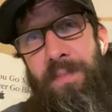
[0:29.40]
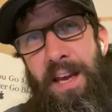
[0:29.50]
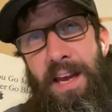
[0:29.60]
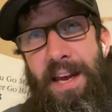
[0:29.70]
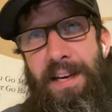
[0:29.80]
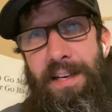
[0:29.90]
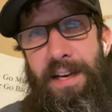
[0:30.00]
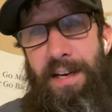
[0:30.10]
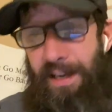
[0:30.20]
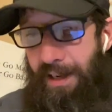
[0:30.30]
and
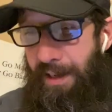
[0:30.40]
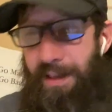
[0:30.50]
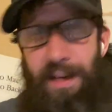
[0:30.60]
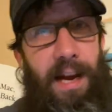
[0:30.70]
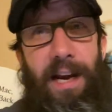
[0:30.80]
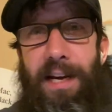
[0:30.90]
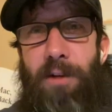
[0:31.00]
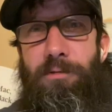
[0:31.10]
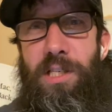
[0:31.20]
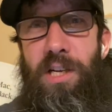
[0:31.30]
I
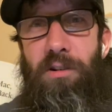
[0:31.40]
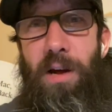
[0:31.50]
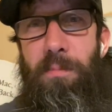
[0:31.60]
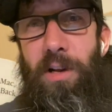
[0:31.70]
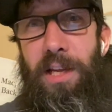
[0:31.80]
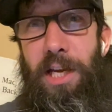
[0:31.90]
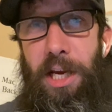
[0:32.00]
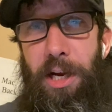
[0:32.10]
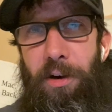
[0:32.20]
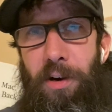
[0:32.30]
was still able to
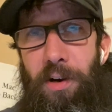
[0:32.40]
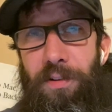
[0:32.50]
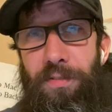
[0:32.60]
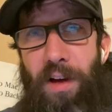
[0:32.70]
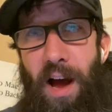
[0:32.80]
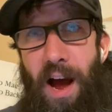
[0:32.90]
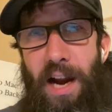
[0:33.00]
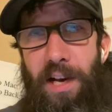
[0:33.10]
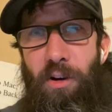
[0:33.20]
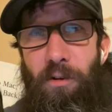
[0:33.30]
hear the
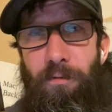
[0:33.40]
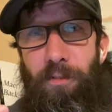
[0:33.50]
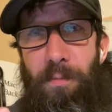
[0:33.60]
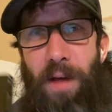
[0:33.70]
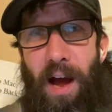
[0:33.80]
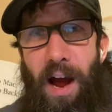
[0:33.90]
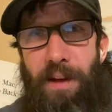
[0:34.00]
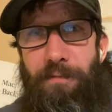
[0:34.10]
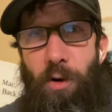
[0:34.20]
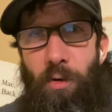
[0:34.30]
audio from the
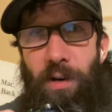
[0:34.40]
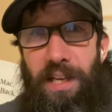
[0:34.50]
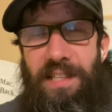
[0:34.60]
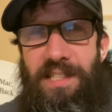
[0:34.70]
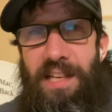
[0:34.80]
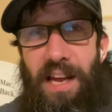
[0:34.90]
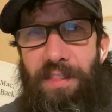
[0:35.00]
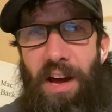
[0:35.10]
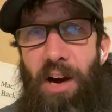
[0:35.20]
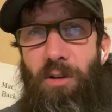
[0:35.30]
iPhone inside
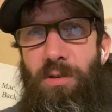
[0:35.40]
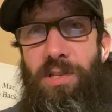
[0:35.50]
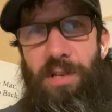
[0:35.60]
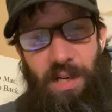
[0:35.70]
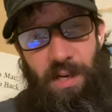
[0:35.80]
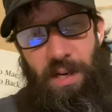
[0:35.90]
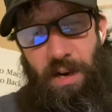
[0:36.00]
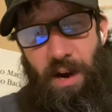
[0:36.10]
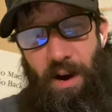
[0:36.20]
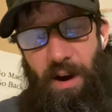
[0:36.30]
the house.
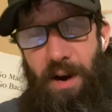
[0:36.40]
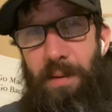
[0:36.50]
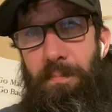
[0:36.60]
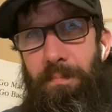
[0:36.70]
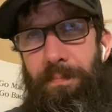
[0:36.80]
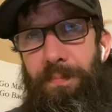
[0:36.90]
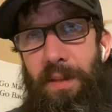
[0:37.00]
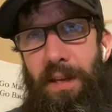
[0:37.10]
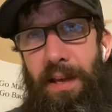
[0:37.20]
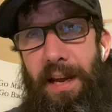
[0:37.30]
And
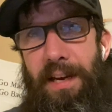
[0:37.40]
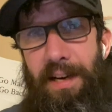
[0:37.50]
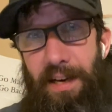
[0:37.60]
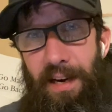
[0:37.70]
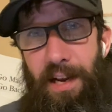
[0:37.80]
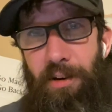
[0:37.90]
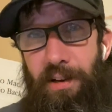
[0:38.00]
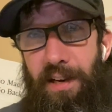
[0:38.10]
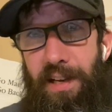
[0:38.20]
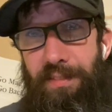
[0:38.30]

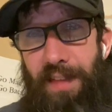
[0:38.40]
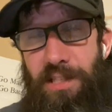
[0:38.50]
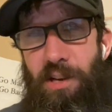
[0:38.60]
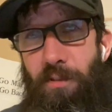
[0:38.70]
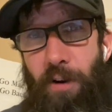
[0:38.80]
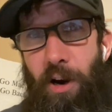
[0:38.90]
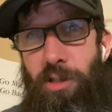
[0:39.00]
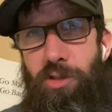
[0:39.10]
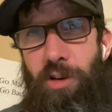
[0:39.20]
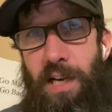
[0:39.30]
literally, that's how far
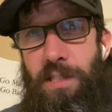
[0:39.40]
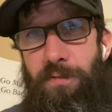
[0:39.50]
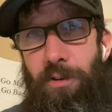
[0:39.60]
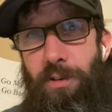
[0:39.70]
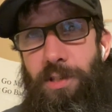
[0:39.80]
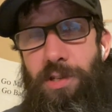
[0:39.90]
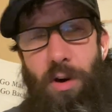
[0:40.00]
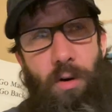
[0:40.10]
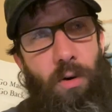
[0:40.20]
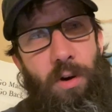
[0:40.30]
it transferred.
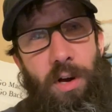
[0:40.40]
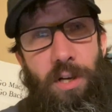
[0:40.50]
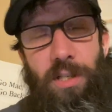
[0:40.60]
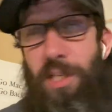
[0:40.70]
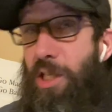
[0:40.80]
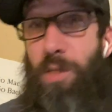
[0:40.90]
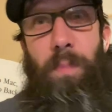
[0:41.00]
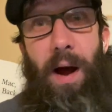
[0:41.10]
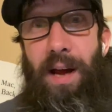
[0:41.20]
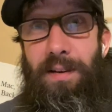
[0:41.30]
So to
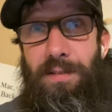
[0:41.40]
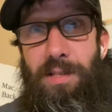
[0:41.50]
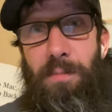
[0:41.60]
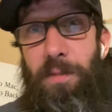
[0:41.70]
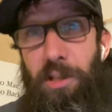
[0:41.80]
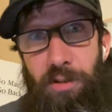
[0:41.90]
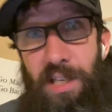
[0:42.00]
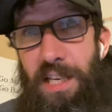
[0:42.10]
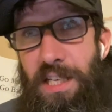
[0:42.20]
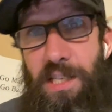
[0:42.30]
spy on somebody, you
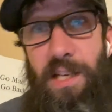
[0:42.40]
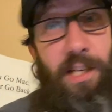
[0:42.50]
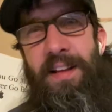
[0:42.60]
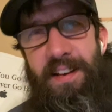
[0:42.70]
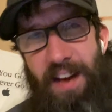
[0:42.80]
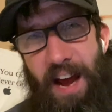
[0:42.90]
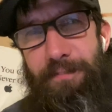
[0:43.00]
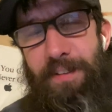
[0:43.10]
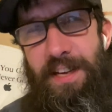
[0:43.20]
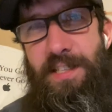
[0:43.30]
could easily.
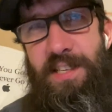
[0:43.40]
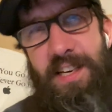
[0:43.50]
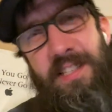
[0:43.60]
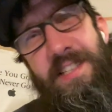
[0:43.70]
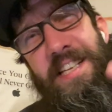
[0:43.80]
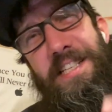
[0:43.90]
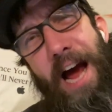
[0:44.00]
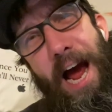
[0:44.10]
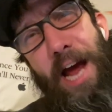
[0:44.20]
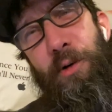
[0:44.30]
Live Listen is this
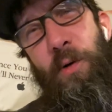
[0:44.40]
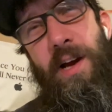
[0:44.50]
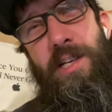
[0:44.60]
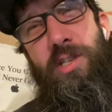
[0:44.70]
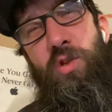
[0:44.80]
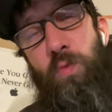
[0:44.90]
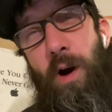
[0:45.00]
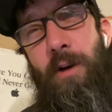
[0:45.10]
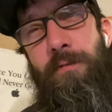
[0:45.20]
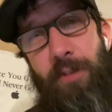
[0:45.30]
iOS
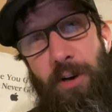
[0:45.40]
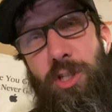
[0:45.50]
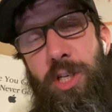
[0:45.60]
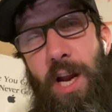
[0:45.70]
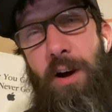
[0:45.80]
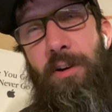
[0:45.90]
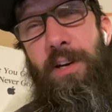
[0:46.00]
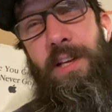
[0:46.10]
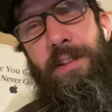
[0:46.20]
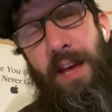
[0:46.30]
12
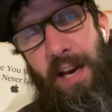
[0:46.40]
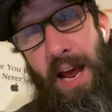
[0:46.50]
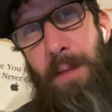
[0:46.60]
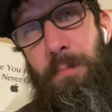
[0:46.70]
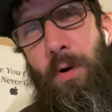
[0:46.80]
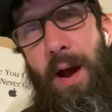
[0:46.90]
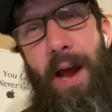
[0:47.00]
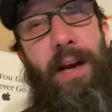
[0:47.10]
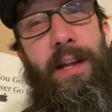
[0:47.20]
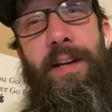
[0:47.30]
functionality that Apple
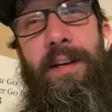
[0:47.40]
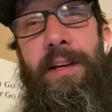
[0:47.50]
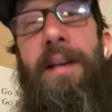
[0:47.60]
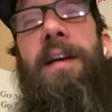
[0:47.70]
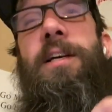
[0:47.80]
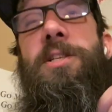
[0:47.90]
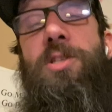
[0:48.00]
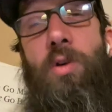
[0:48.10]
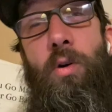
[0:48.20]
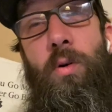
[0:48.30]
added
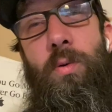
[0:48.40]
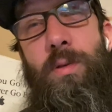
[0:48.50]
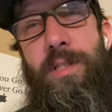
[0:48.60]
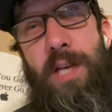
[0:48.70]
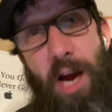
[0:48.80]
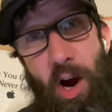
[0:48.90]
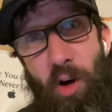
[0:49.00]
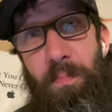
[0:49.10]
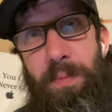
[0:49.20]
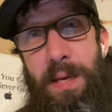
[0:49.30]
so to
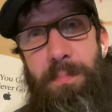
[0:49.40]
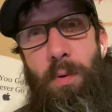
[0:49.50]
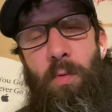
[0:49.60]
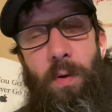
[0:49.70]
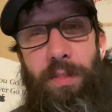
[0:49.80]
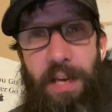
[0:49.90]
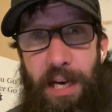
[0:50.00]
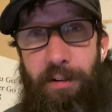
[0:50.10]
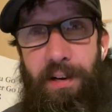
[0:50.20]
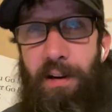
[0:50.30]
help people with
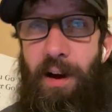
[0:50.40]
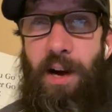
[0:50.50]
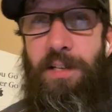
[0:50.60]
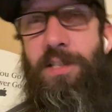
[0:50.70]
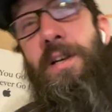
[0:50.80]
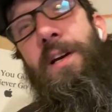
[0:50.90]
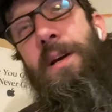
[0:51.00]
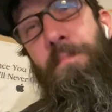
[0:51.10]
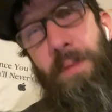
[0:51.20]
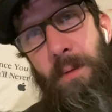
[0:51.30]
hearing loss
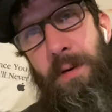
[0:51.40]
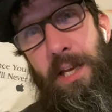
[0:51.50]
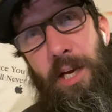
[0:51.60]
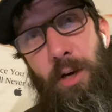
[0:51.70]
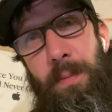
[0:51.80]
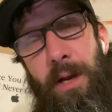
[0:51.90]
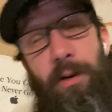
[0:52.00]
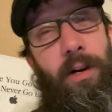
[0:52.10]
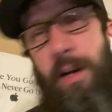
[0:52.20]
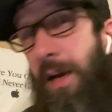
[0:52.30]
be able to hear better.